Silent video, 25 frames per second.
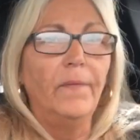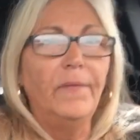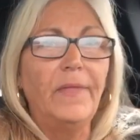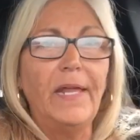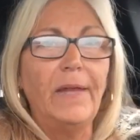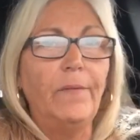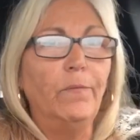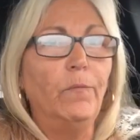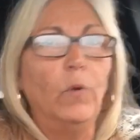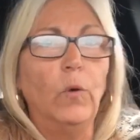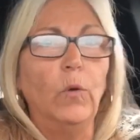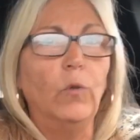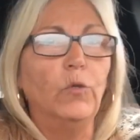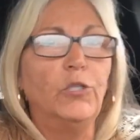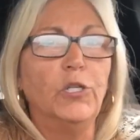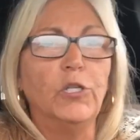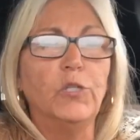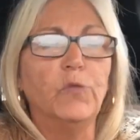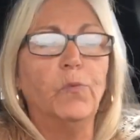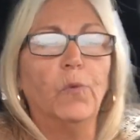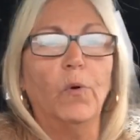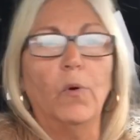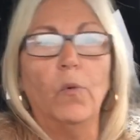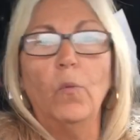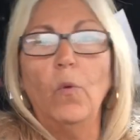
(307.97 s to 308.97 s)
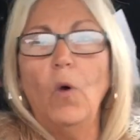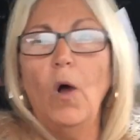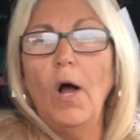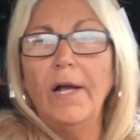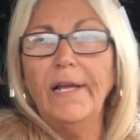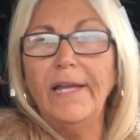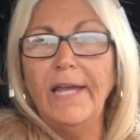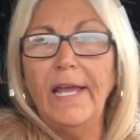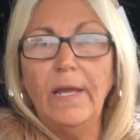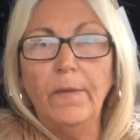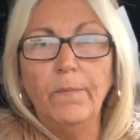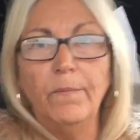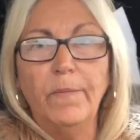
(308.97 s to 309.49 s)
that just were
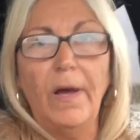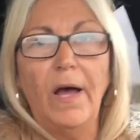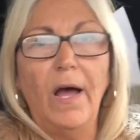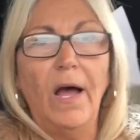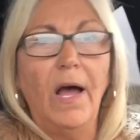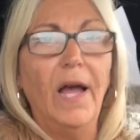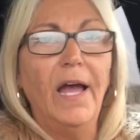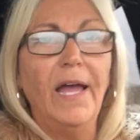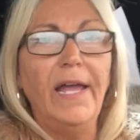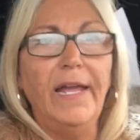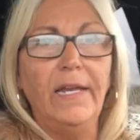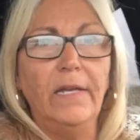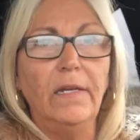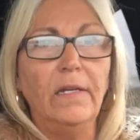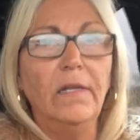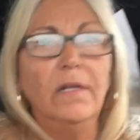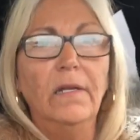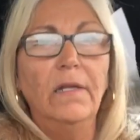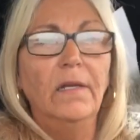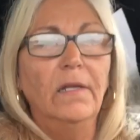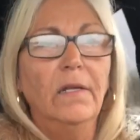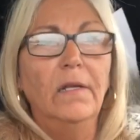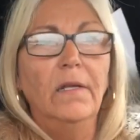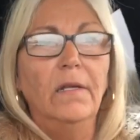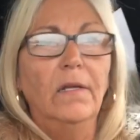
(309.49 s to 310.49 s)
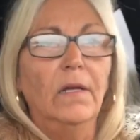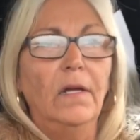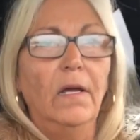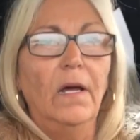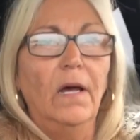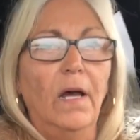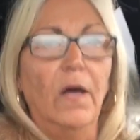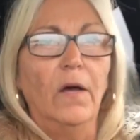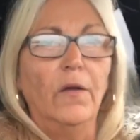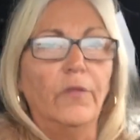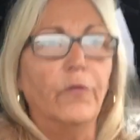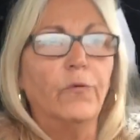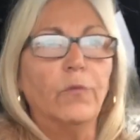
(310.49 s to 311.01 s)
walking behind
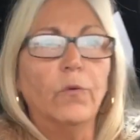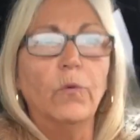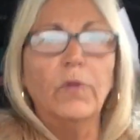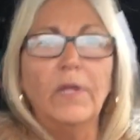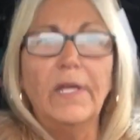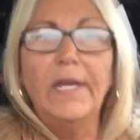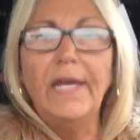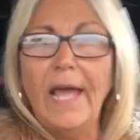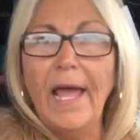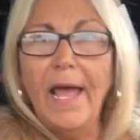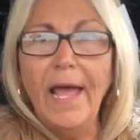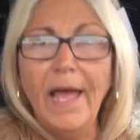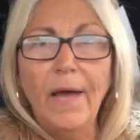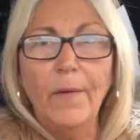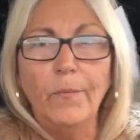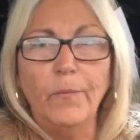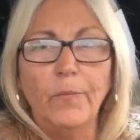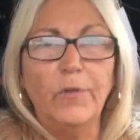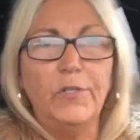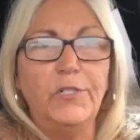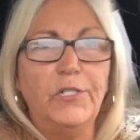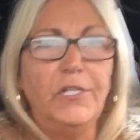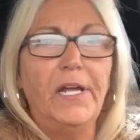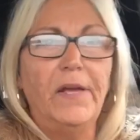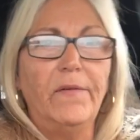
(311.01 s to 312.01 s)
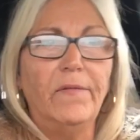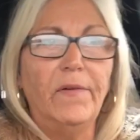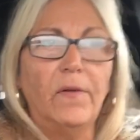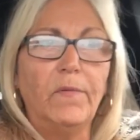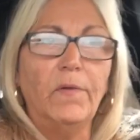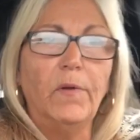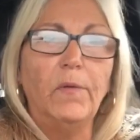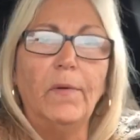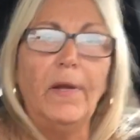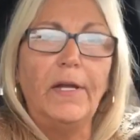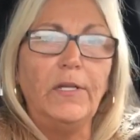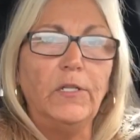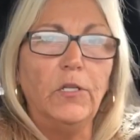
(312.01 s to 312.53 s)
through the camp, which they have
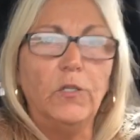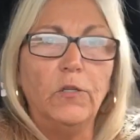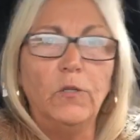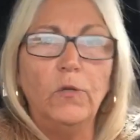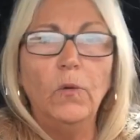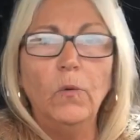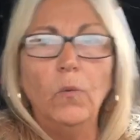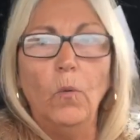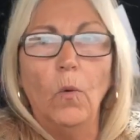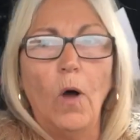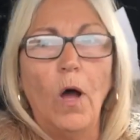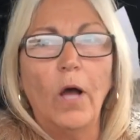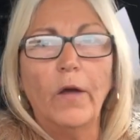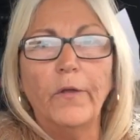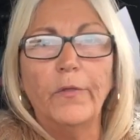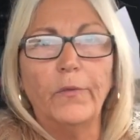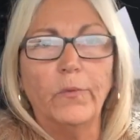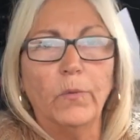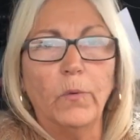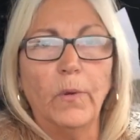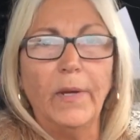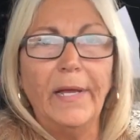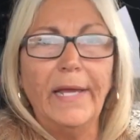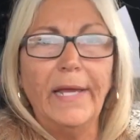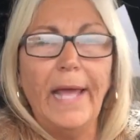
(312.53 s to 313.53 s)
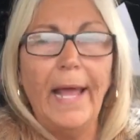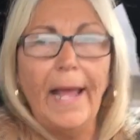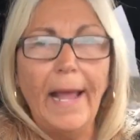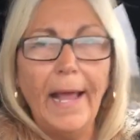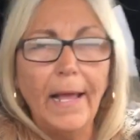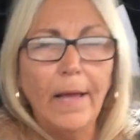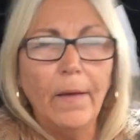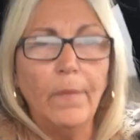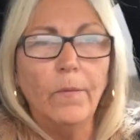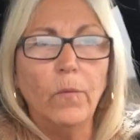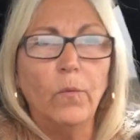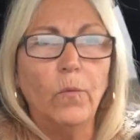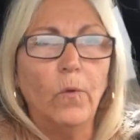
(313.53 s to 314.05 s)
every right to do, walk through a
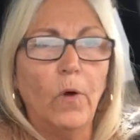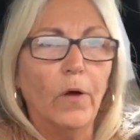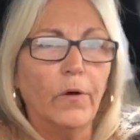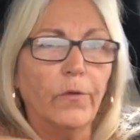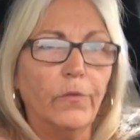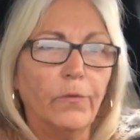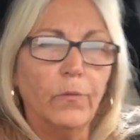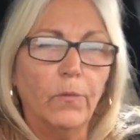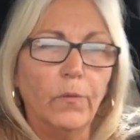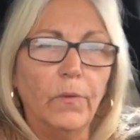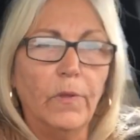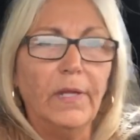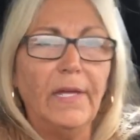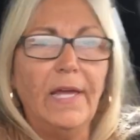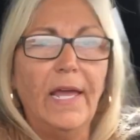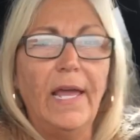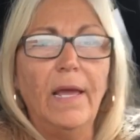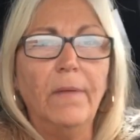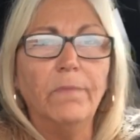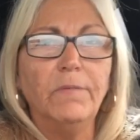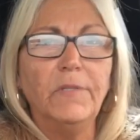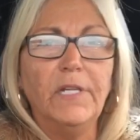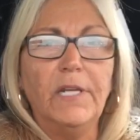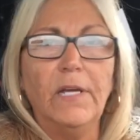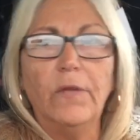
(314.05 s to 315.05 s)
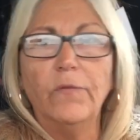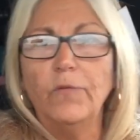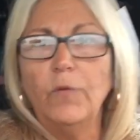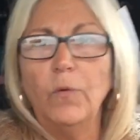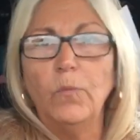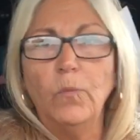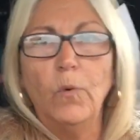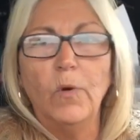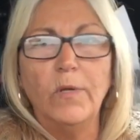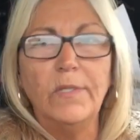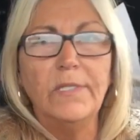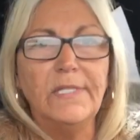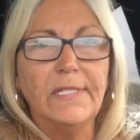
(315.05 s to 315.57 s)
camp, walk through the camp to get
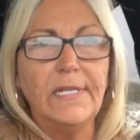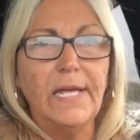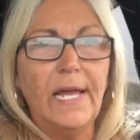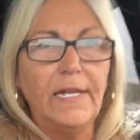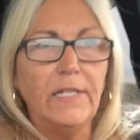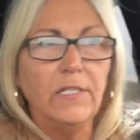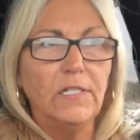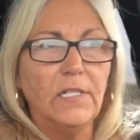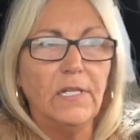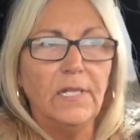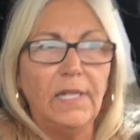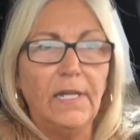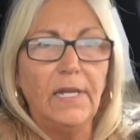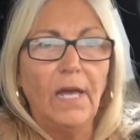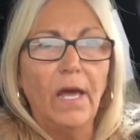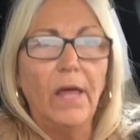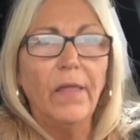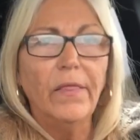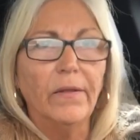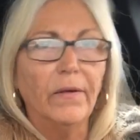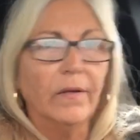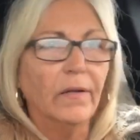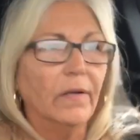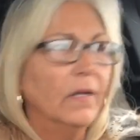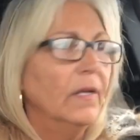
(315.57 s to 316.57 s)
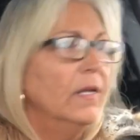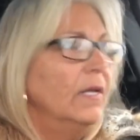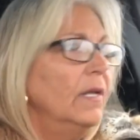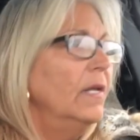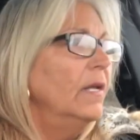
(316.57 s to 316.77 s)
from one side to the other.